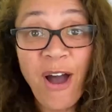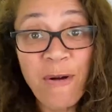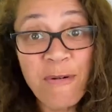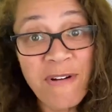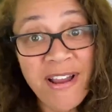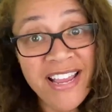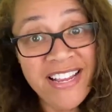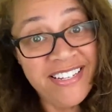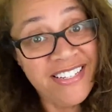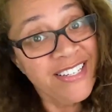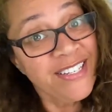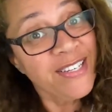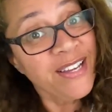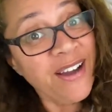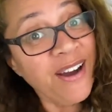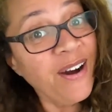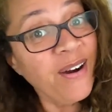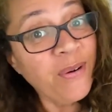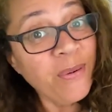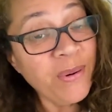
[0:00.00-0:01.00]
All right,
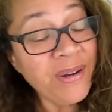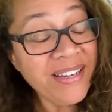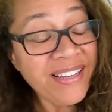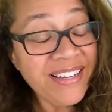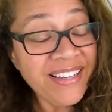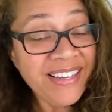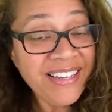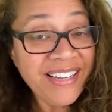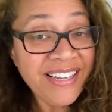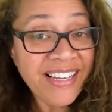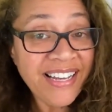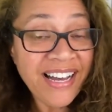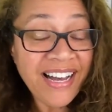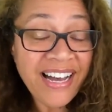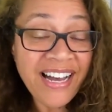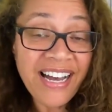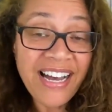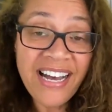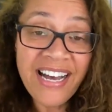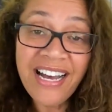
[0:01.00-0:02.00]
so
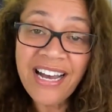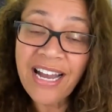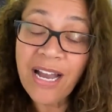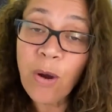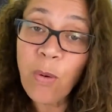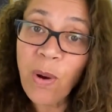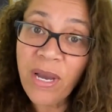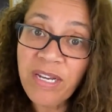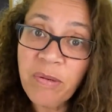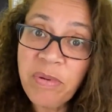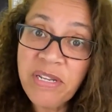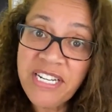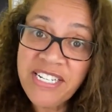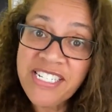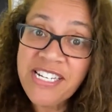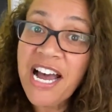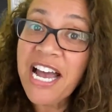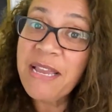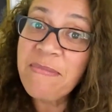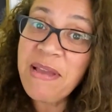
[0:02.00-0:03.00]
quite a bit of
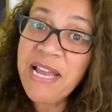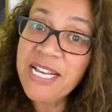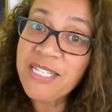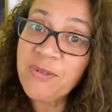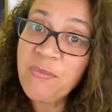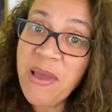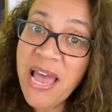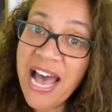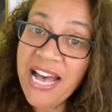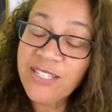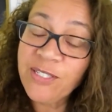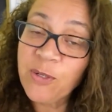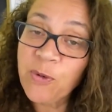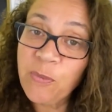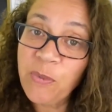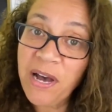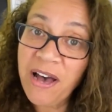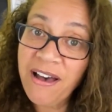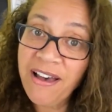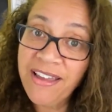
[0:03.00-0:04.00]
time has passed
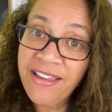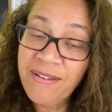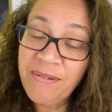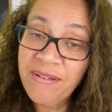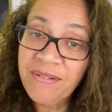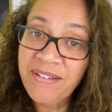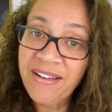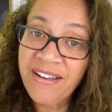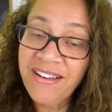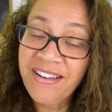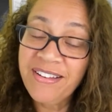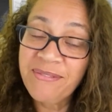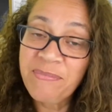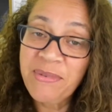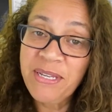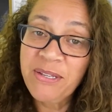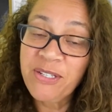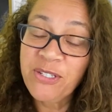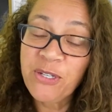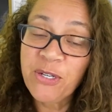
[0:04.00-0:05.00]
by.
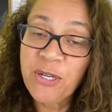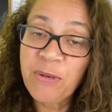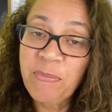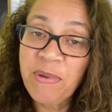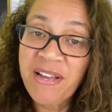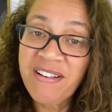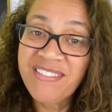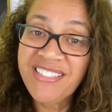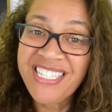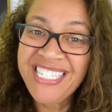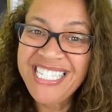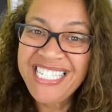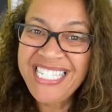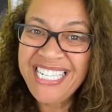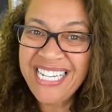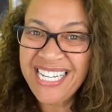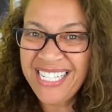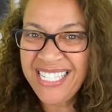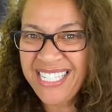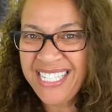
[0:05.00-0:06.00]
It took about
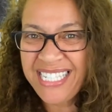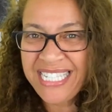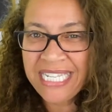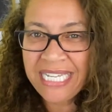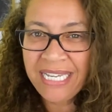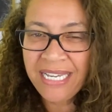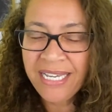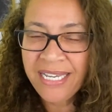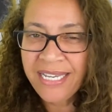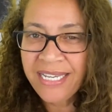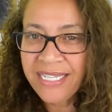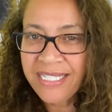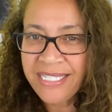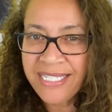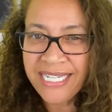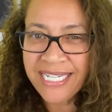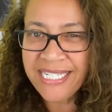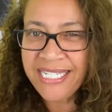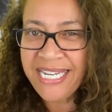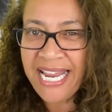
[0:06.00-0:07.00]
six
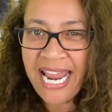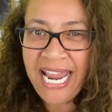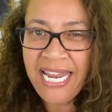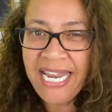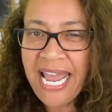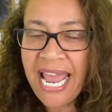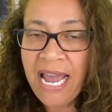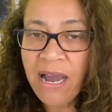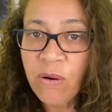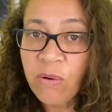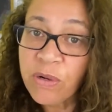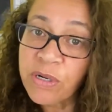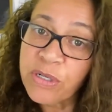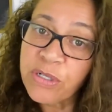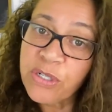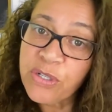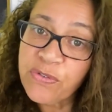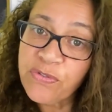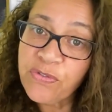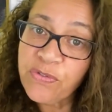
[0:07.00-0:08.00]
to 8
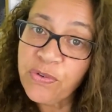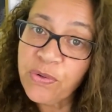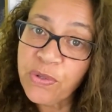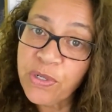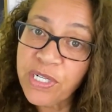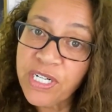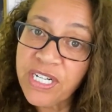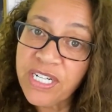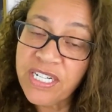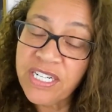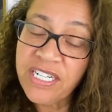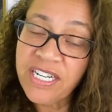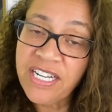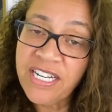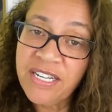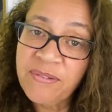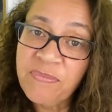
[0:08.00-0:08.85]
hours for